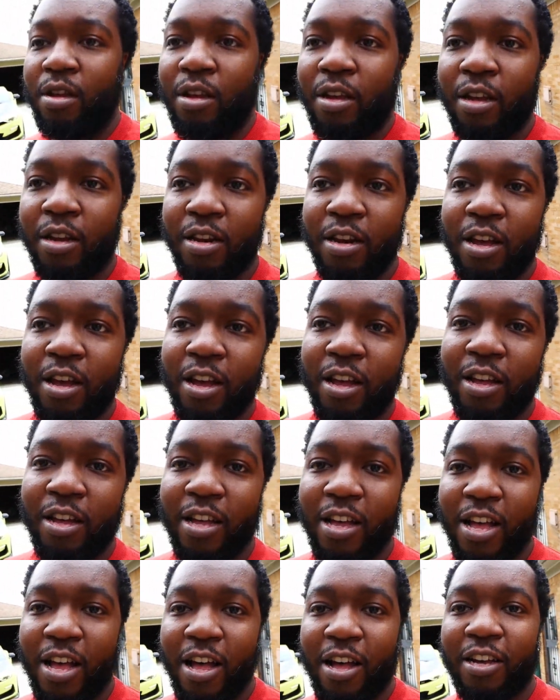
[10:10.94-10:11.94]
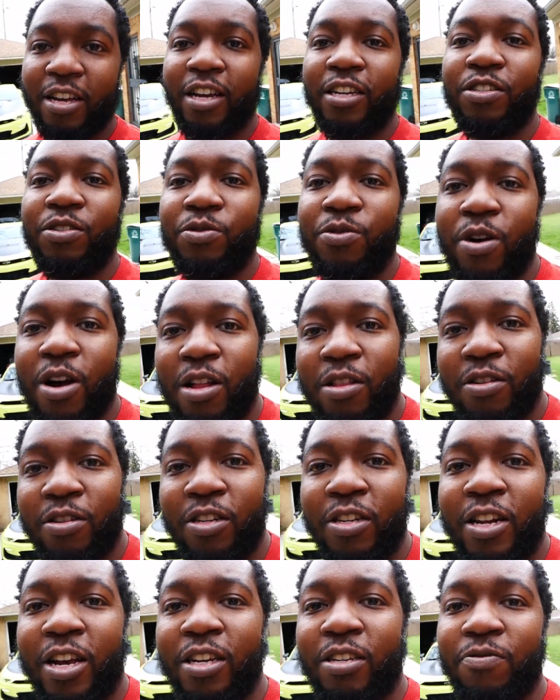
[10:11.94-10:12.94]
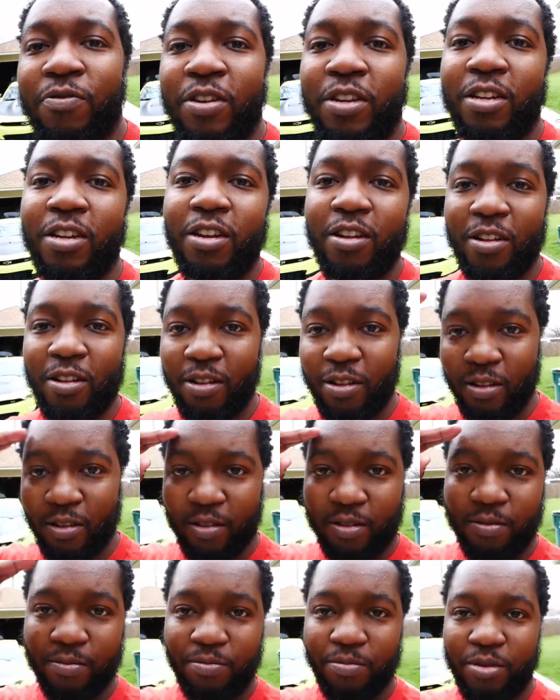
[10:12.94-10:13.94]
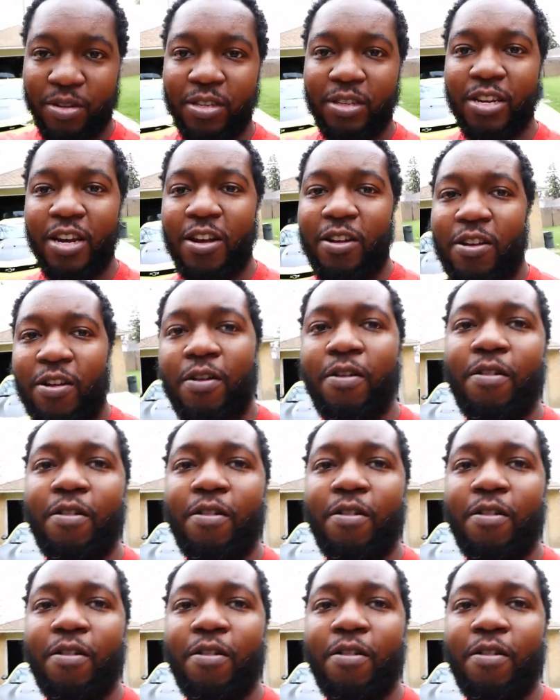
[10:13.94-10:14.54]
And I'll catch you all on the next video. Peace out.